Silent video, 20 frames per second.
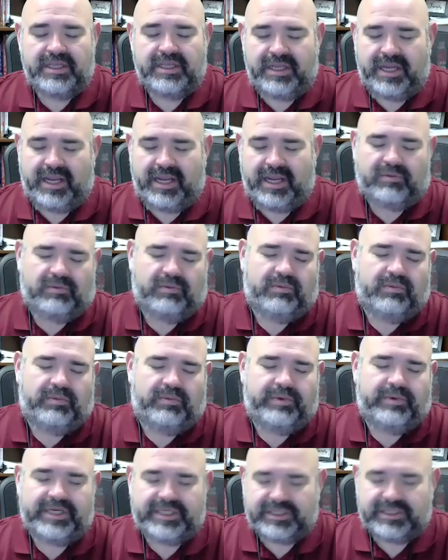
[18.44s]
And
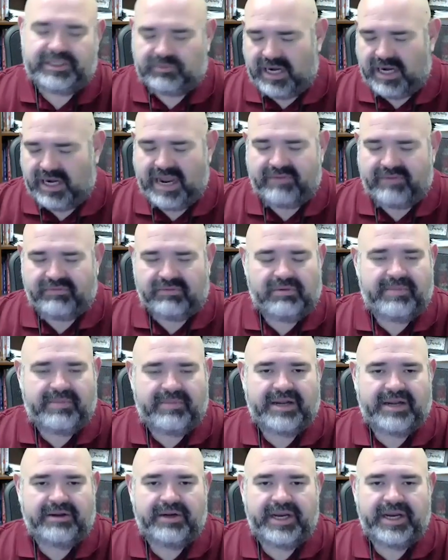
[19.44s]
we just want to have a
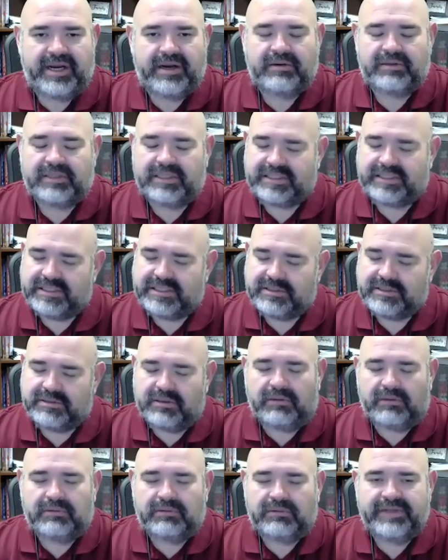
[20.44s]
reminder here, this is
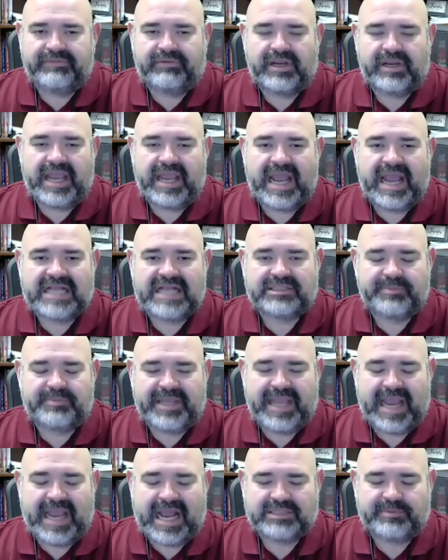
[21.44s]
only for CAASPP.
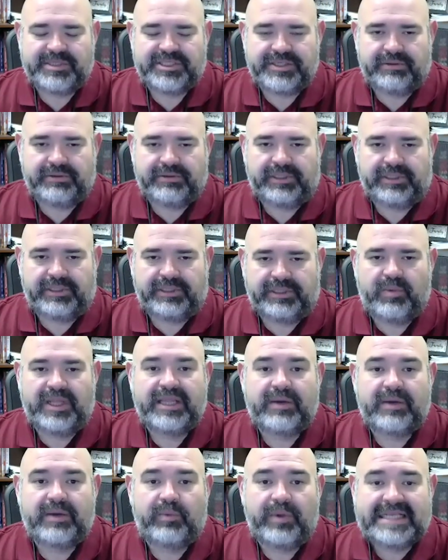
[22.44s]
CAASPP is the only one
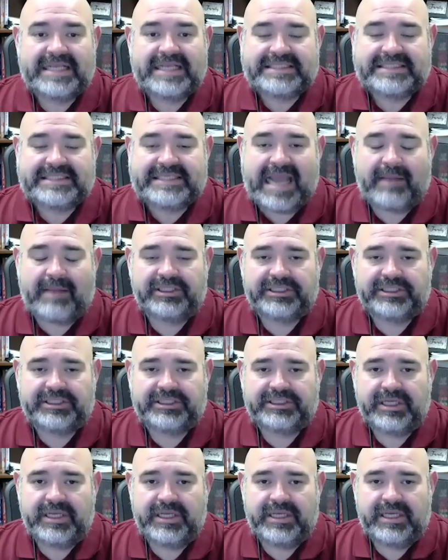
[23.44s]
that we
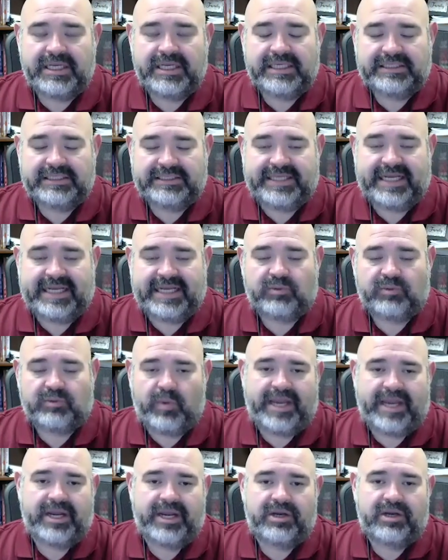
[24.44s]
establish test
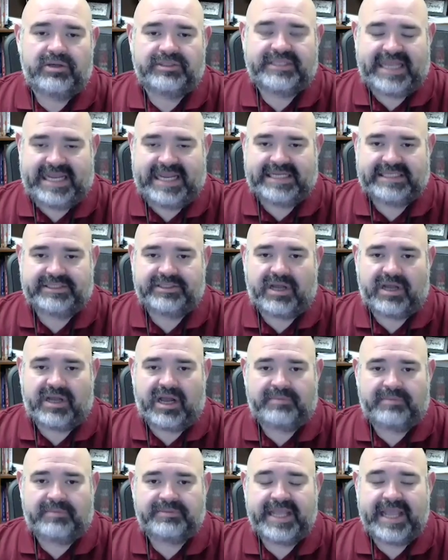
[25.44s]
windows in
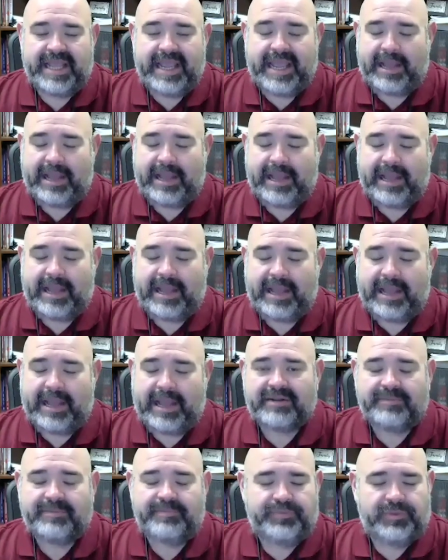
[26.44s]
TOMS. LPAC,
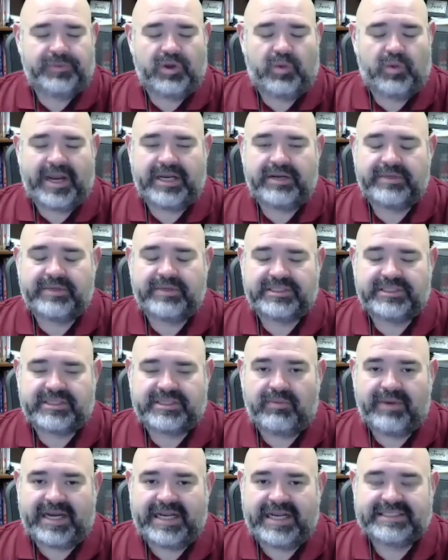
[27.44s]
the window is
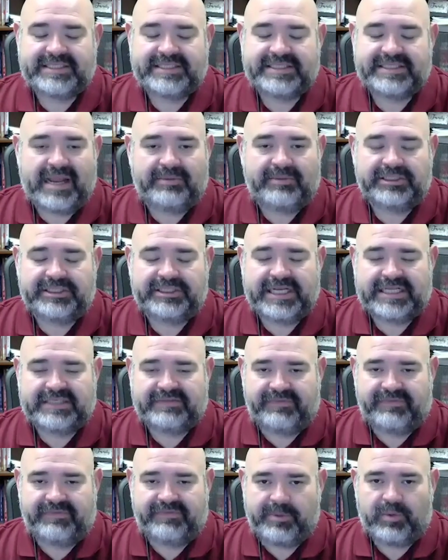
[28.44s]
already established.
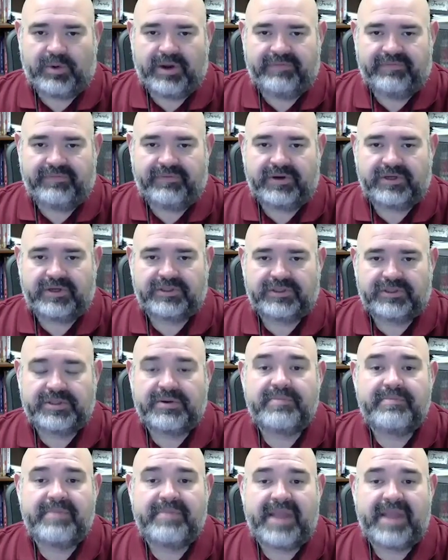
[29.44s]
It's February 1st
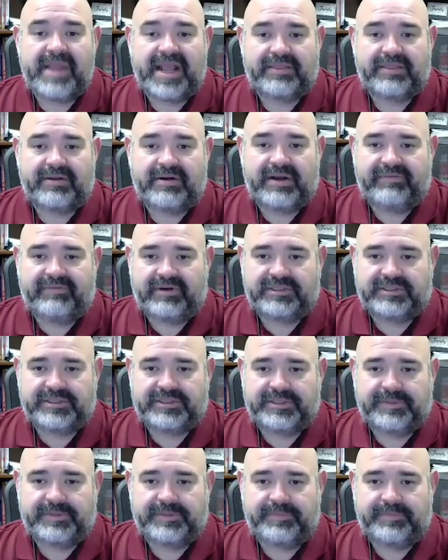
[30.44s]
through May
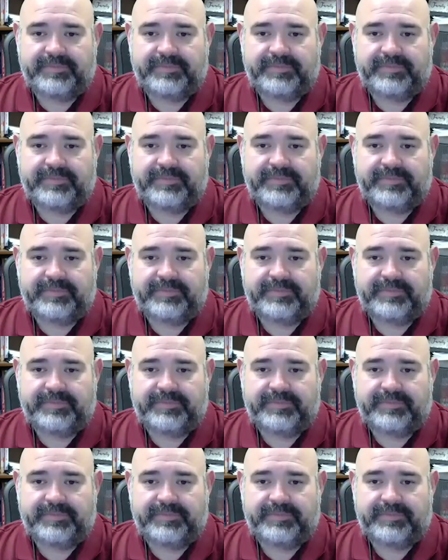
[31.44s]
31st.